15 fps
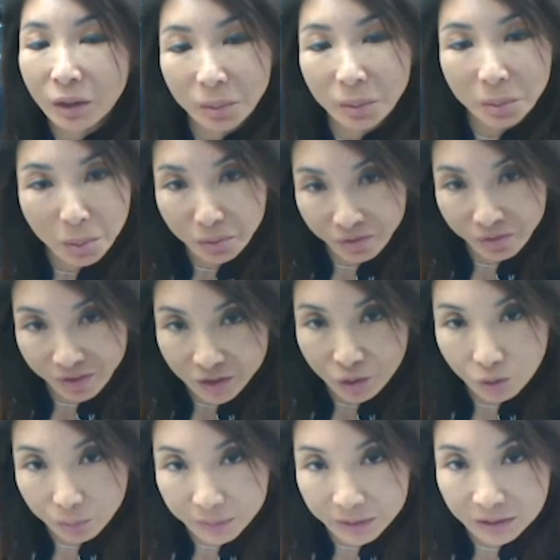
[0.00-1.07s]
it on a
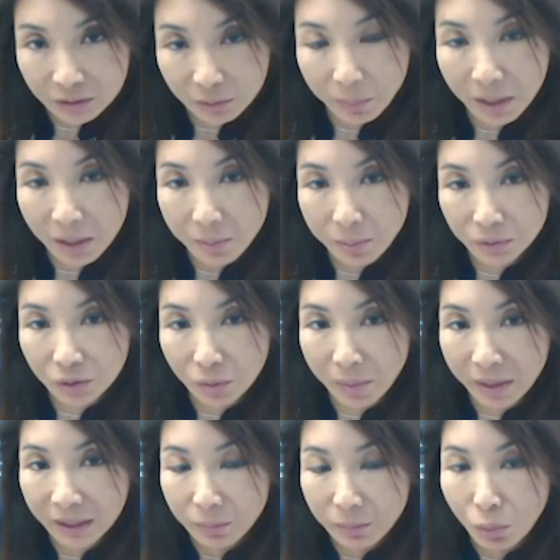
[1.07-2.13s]
professional piece of paper to
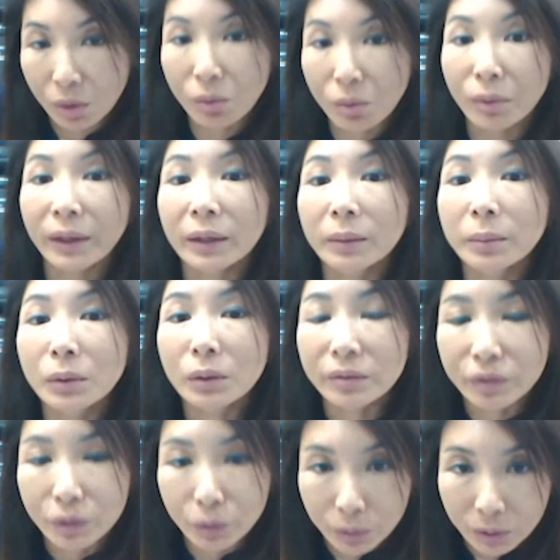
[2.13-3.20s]
make it more credible,
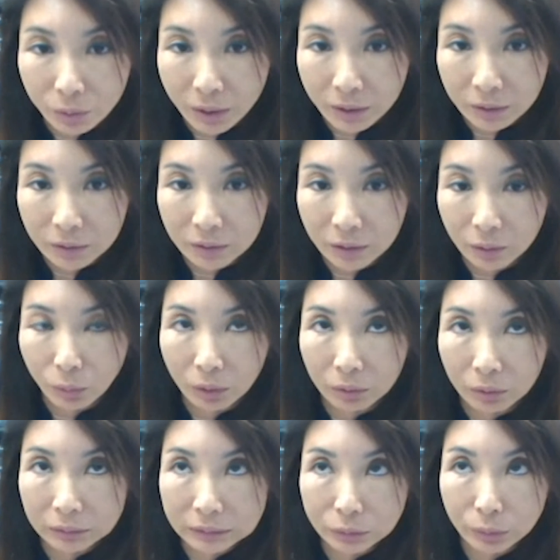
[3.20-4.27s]
if you will, rather than,
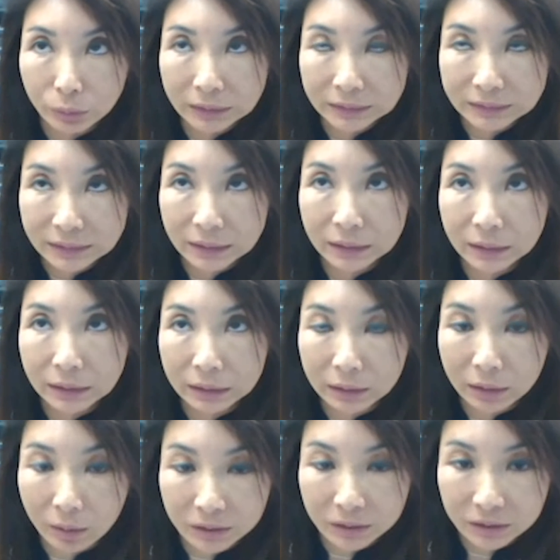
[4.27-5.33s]
well, this is what I said
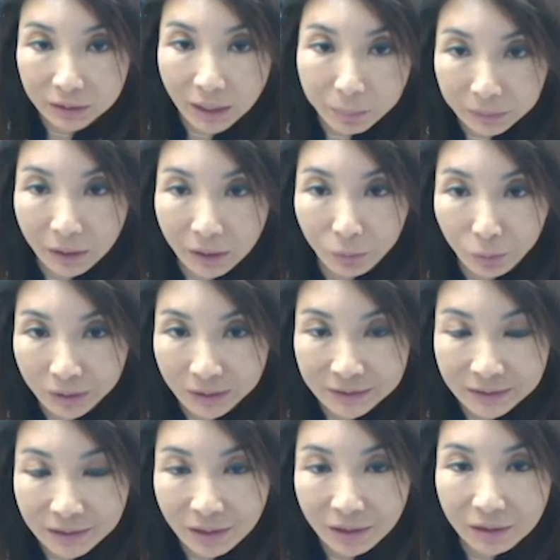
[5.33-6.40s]
and I'm just typing down what
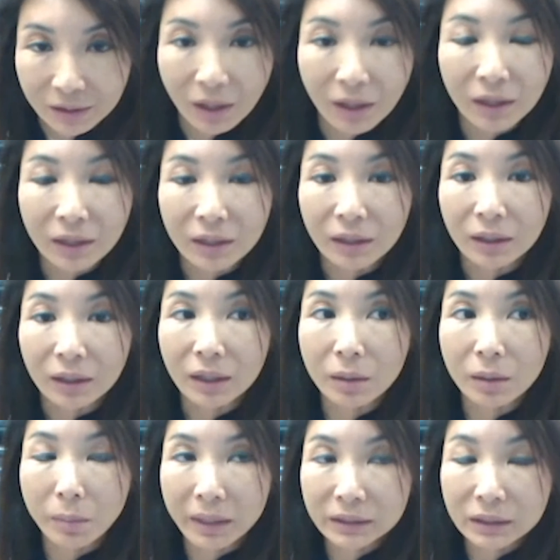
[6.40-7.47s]
I said,
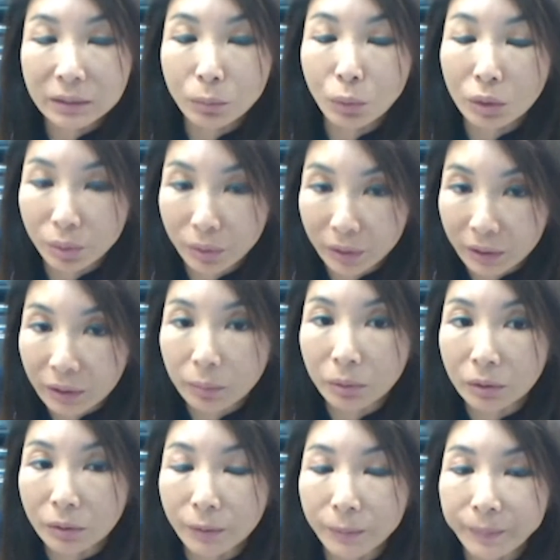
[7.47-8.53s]
it makes it more
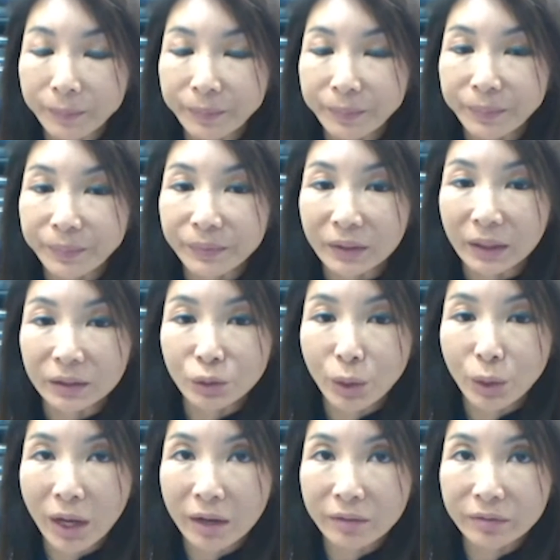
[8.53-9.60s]
credible. And
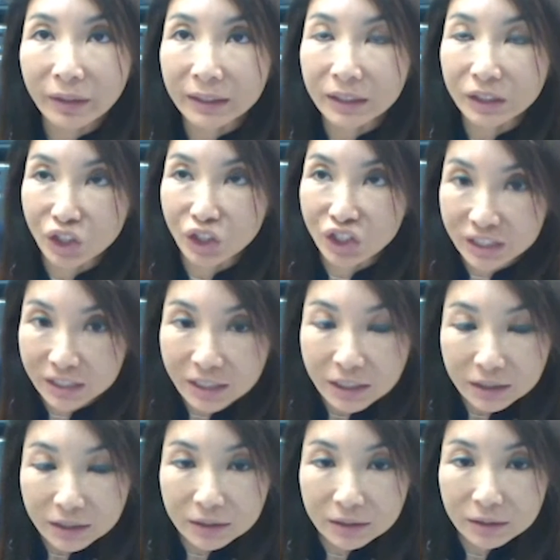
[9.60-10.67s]
to have like a
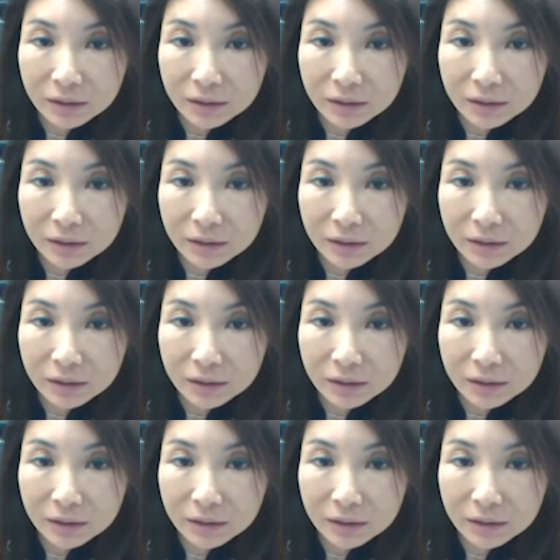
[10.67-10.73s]
sheet